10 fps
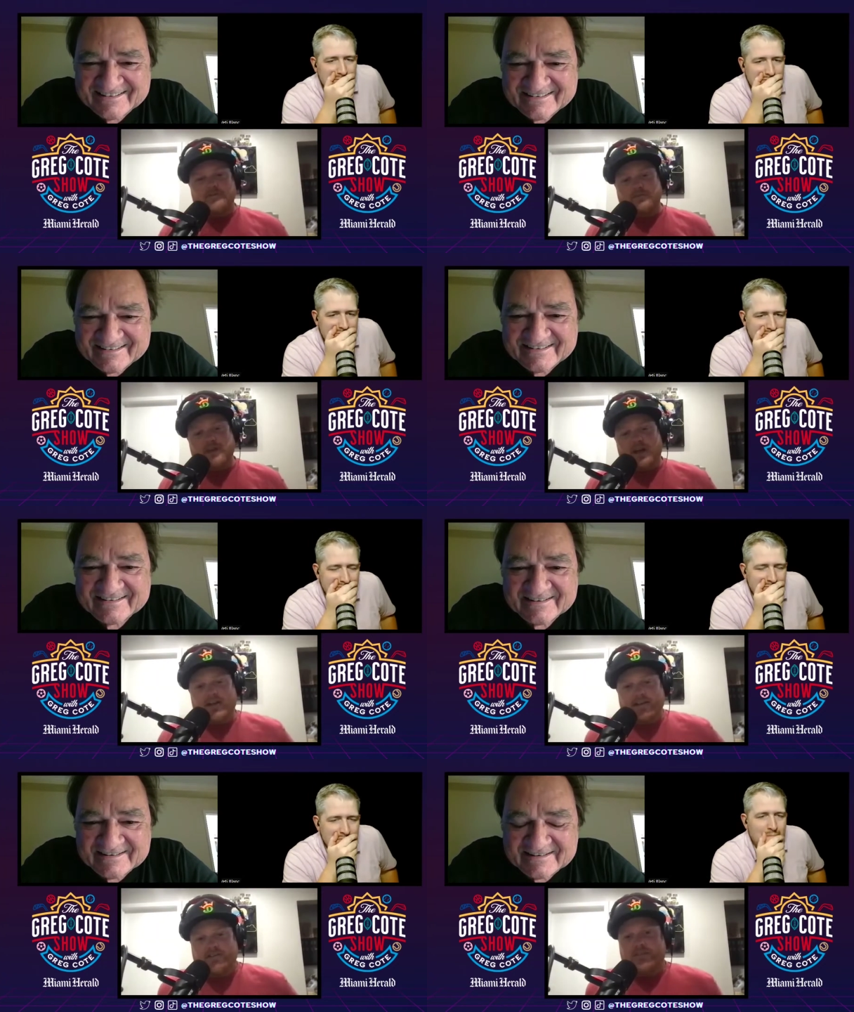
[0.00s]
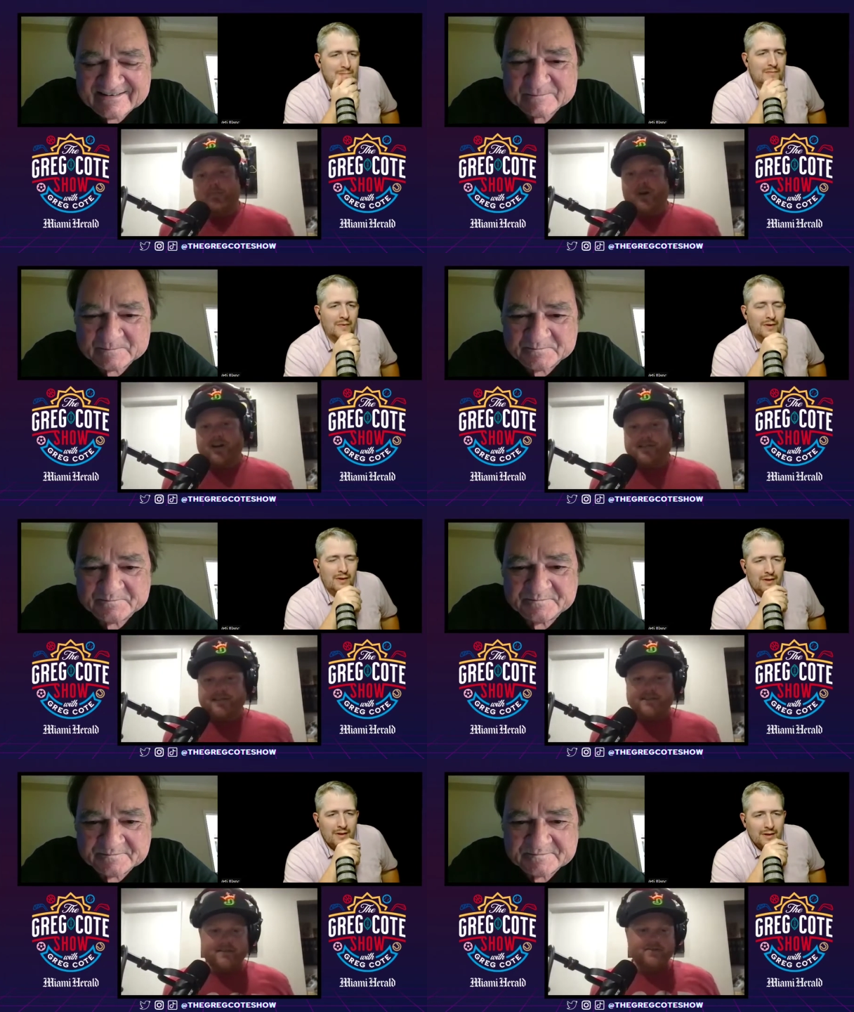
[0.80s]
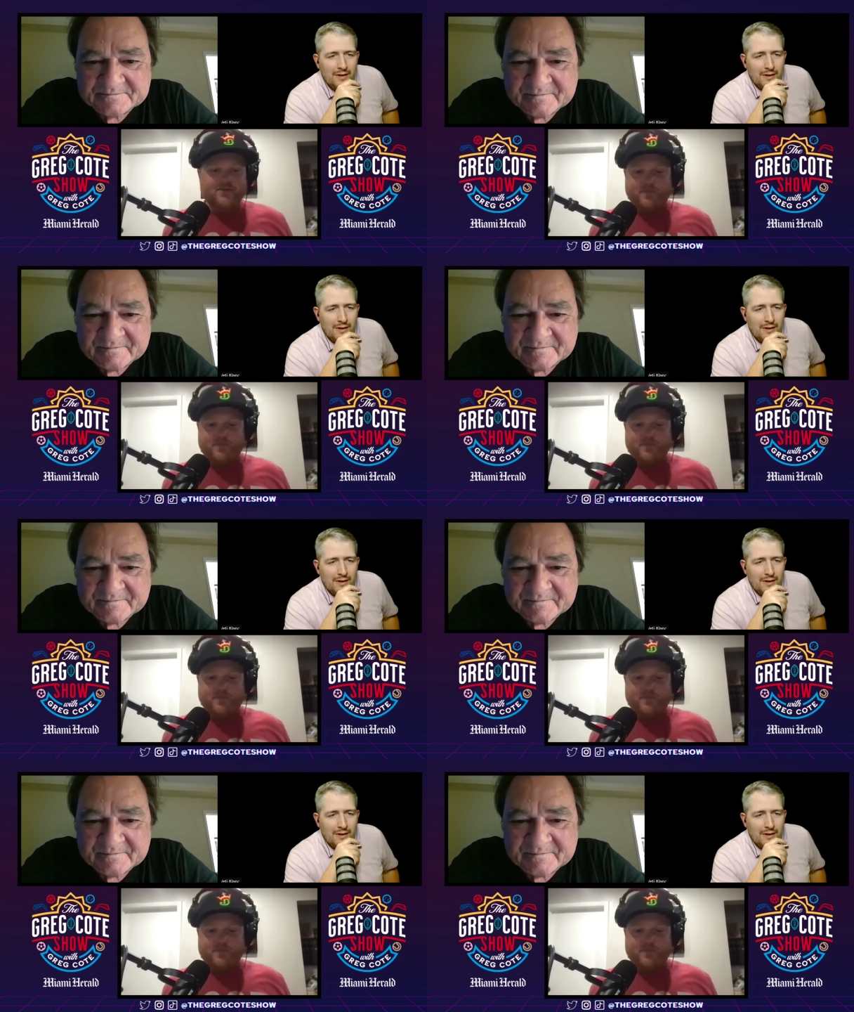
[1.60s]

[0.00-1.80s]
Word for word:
Speaker 1: from talking to Jim Martz. Who's